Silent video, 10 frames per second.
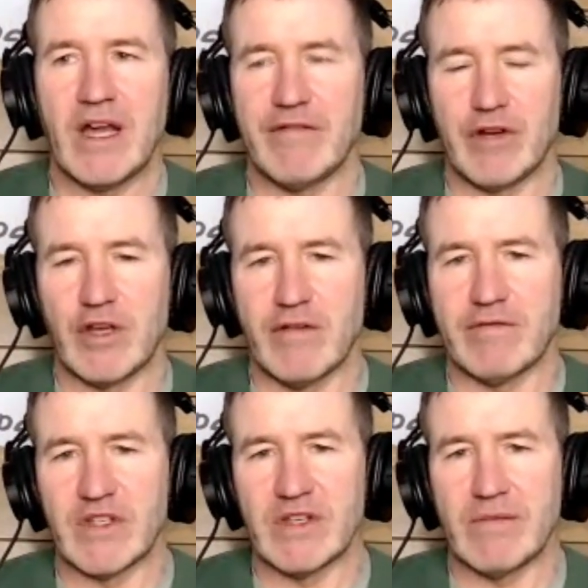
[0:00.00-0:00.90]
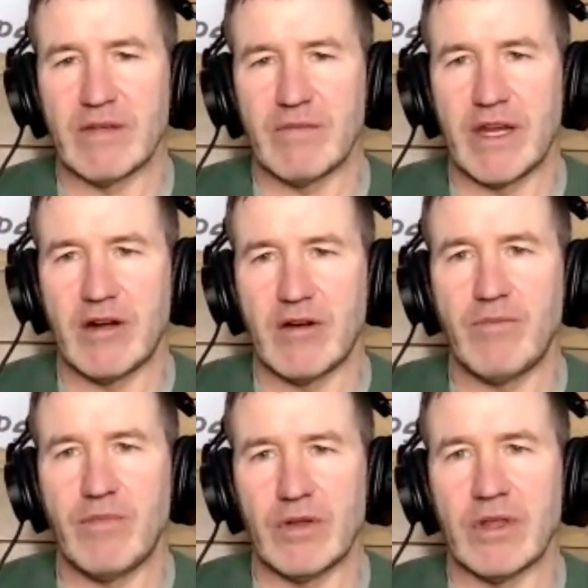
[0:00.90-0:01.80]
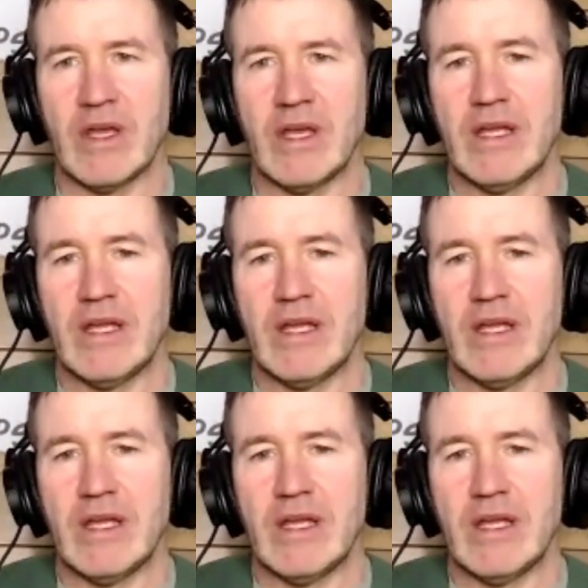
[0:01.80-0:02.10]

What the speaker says: I've only covered some of them here, but